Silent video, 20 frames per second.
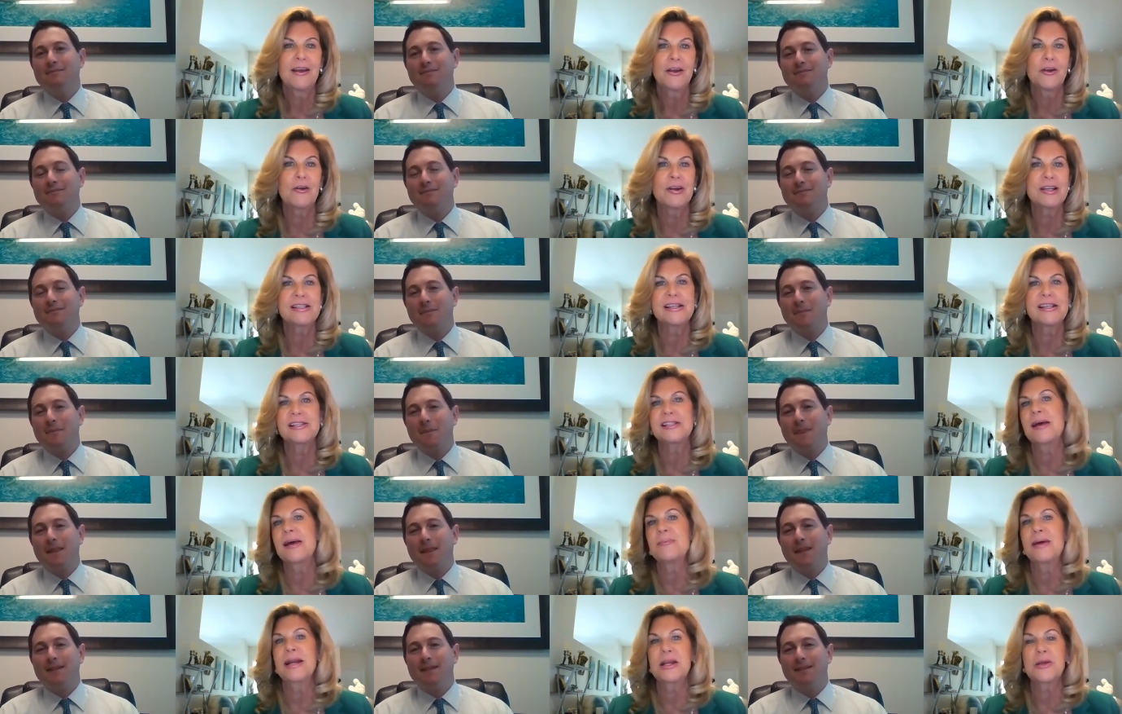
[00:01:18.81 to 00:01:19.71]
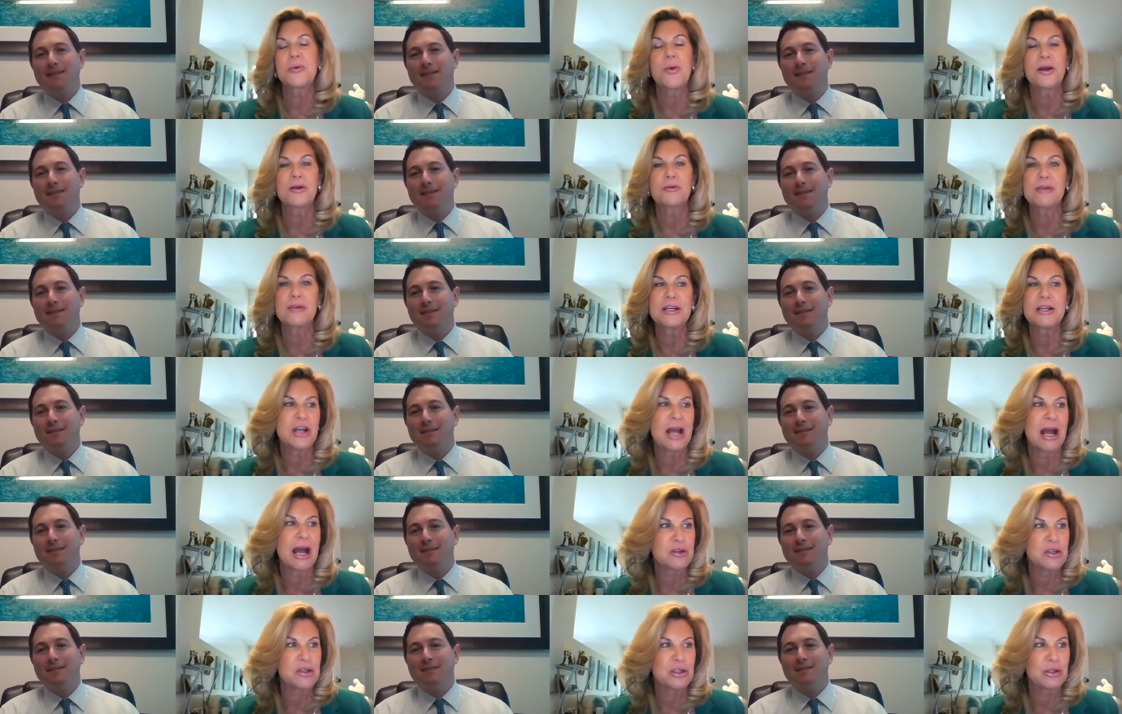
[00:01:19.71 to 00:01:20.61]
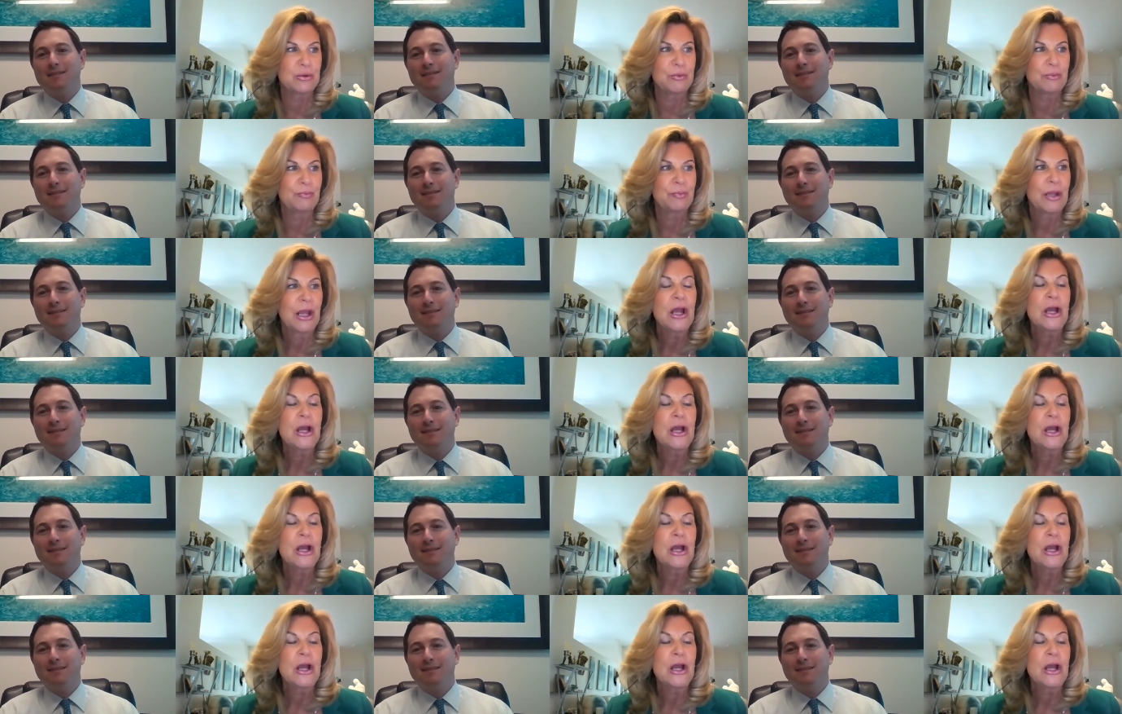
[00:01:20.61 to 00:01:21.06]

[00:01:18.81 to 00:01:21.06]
Speaker 1: Chris is somebody you want to reach out to.